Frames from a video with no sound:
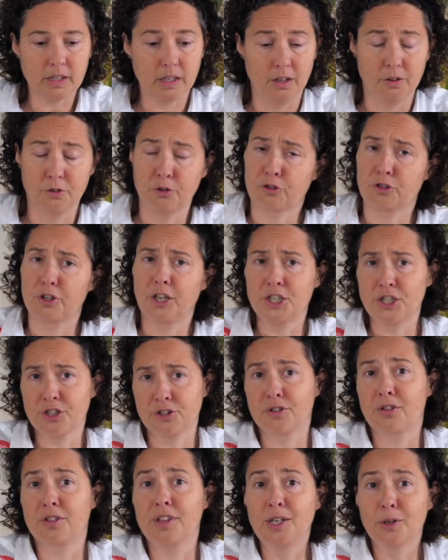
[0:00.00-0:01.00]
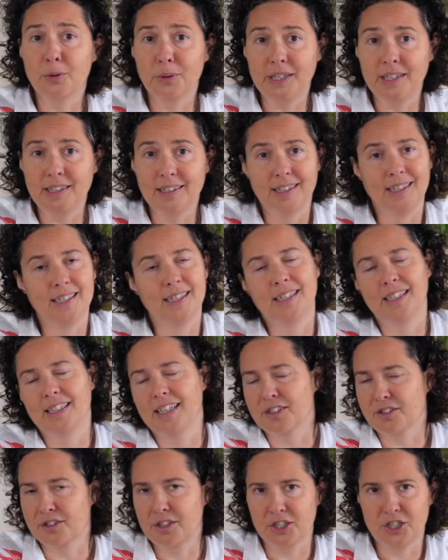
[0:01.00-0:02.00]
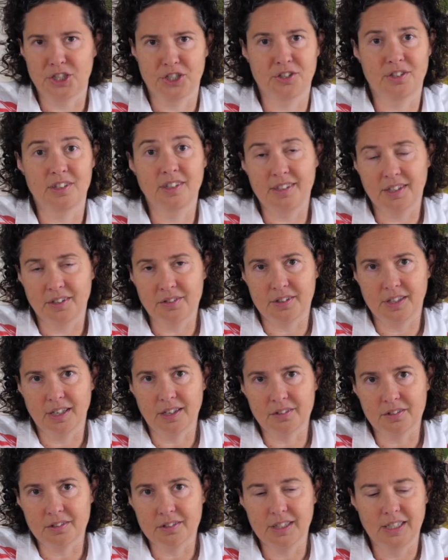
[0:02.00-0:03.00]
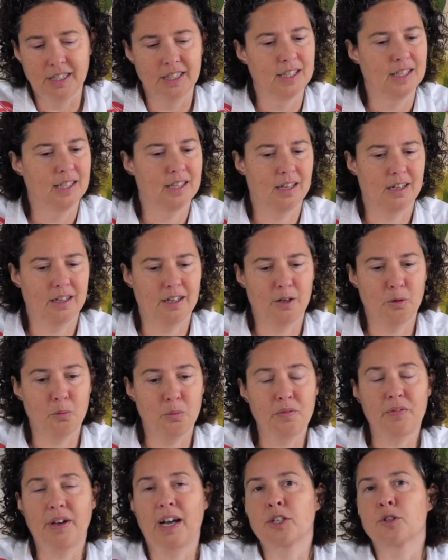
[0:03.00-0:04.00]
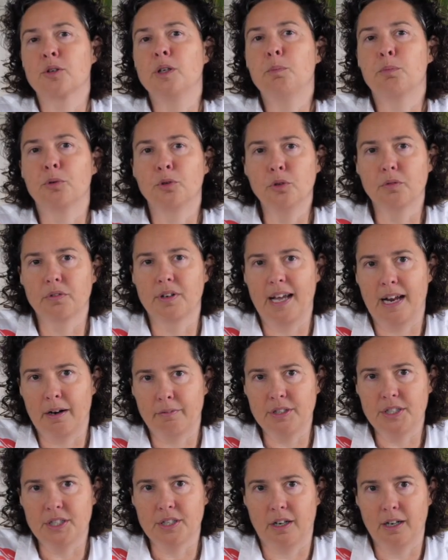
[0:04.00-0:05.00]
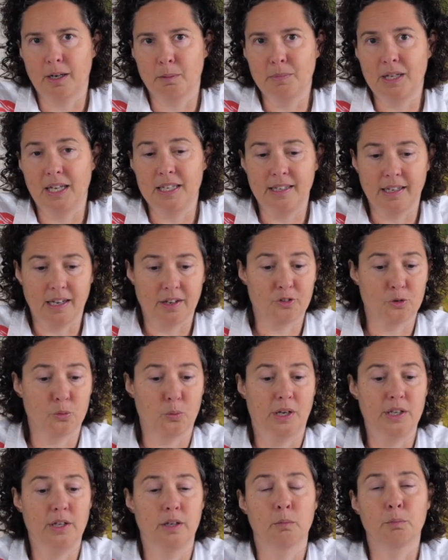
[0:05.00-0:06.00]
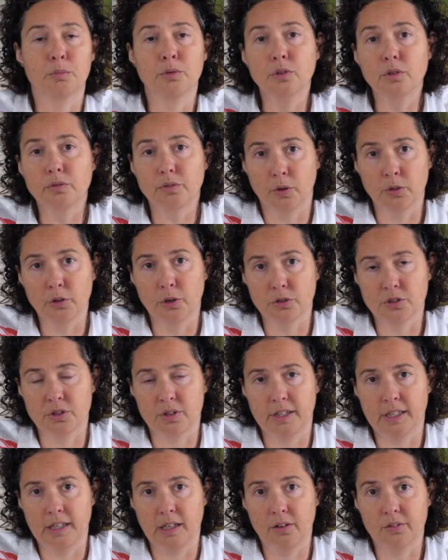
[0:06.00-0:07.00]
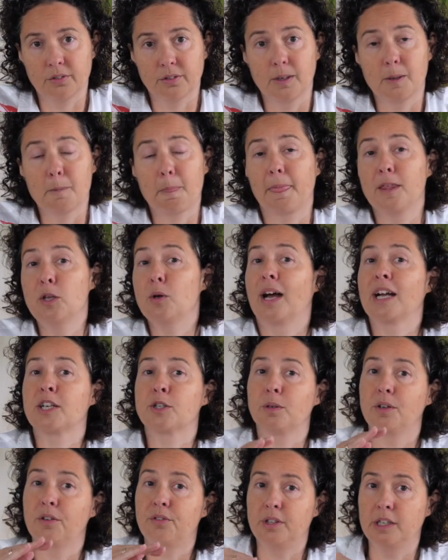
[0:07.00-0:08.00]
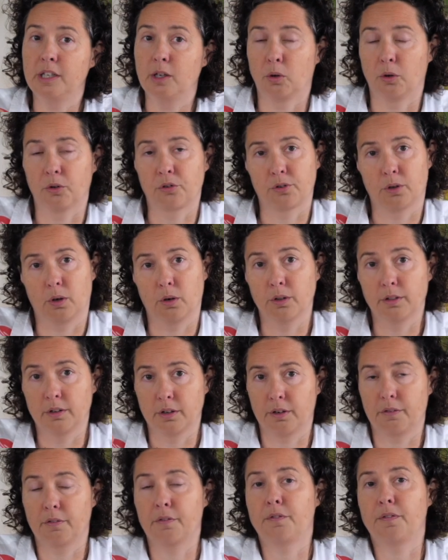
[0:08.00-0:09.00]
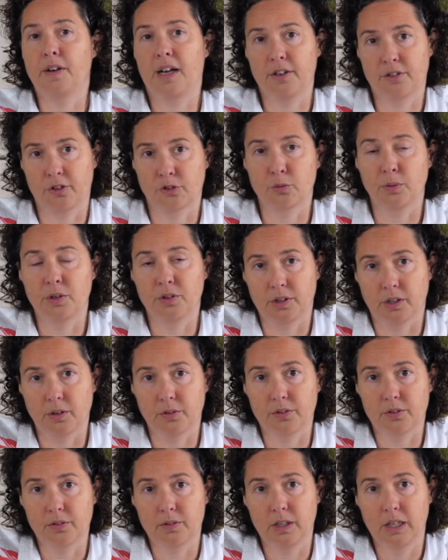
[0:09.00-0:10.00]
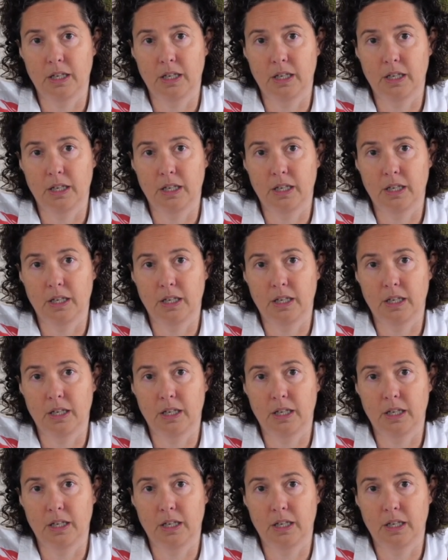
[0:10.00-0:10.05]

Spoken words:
So it's not just theory, it's not just statistics. We've actually proven every time that yes, when you improve on those things, you actually see also the fastest results.